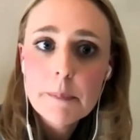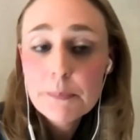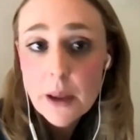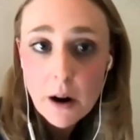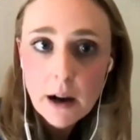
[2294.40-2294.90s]

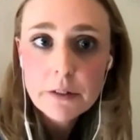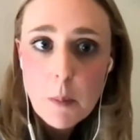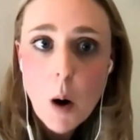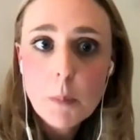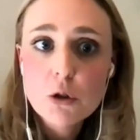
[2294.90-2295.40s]
there are
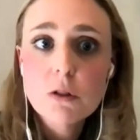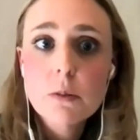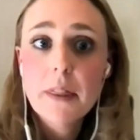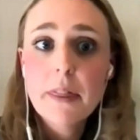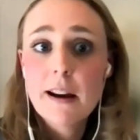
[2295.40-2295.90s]
some options,
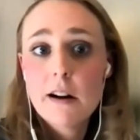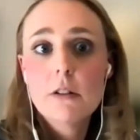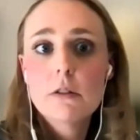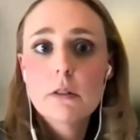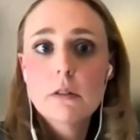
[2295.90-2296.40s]
but they're
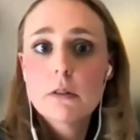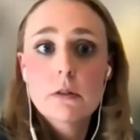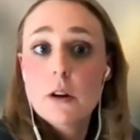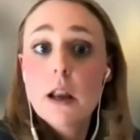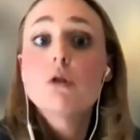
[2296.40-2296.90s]

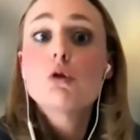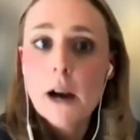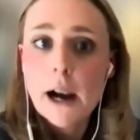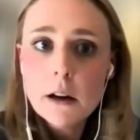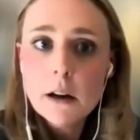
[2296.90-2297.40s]

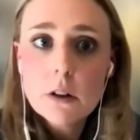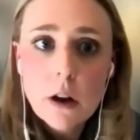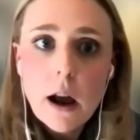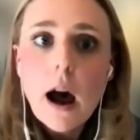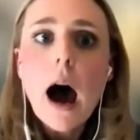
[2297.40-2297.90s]
constrained.
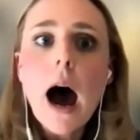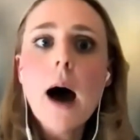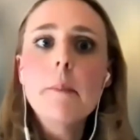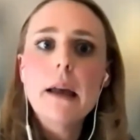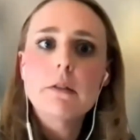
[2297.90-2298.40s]

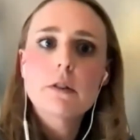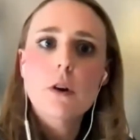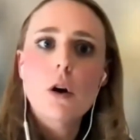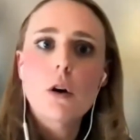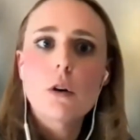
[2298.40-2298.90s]
And
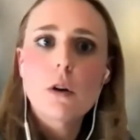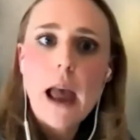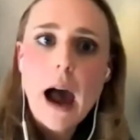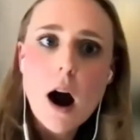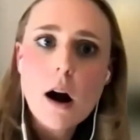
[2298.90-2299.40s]
so
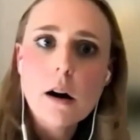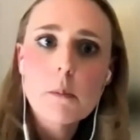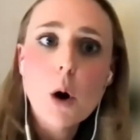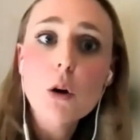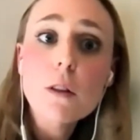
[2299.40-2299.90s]
our
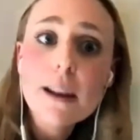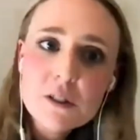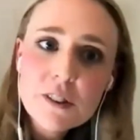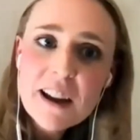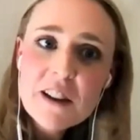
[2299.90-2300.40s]
model
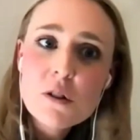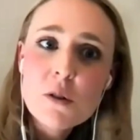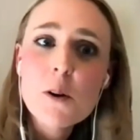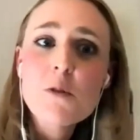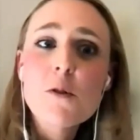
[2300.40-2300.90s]
legislation
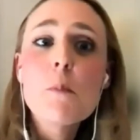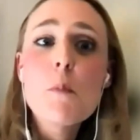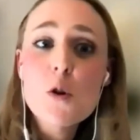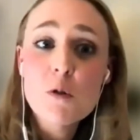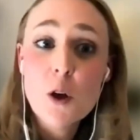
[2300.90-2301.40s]
would
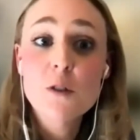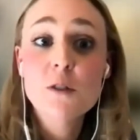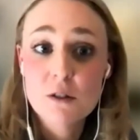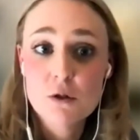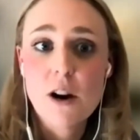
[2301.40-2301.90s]
remove those
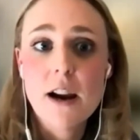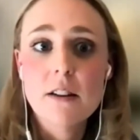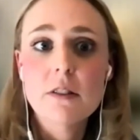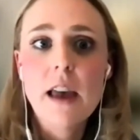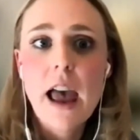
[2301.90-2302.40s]

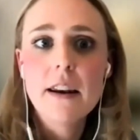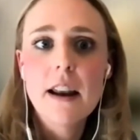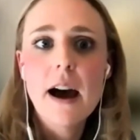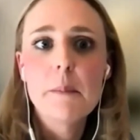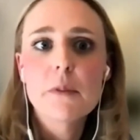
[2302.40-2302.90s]
constraints and
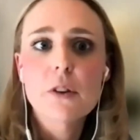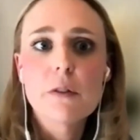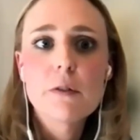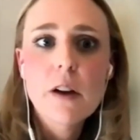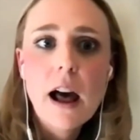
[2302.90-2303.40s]

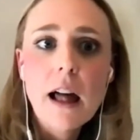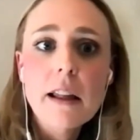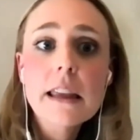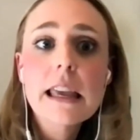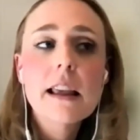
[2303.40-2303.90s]
sort
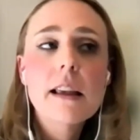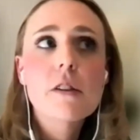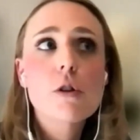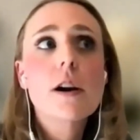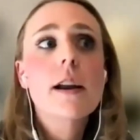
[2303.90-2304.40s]
of
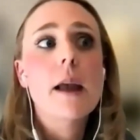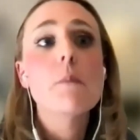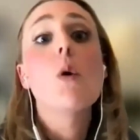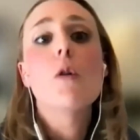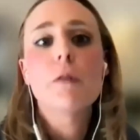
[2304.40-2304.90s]
create
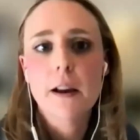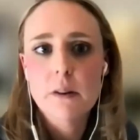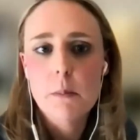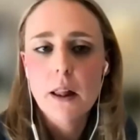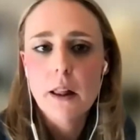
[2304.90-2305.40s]
more
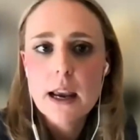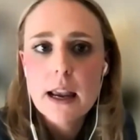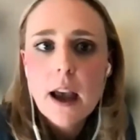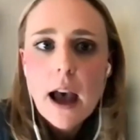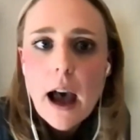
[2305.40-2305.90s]

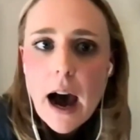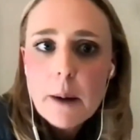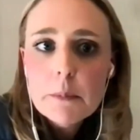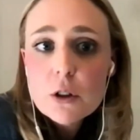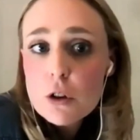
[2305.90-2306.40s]
flexibility
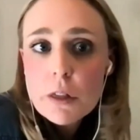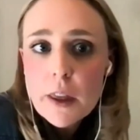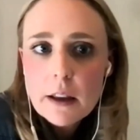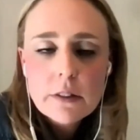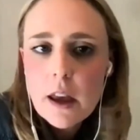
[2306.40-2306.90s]
to do
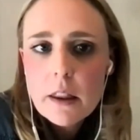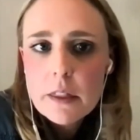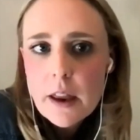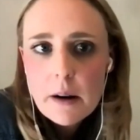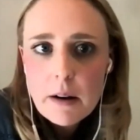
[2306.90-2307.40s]
things
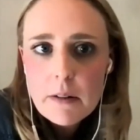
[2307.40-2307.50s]
that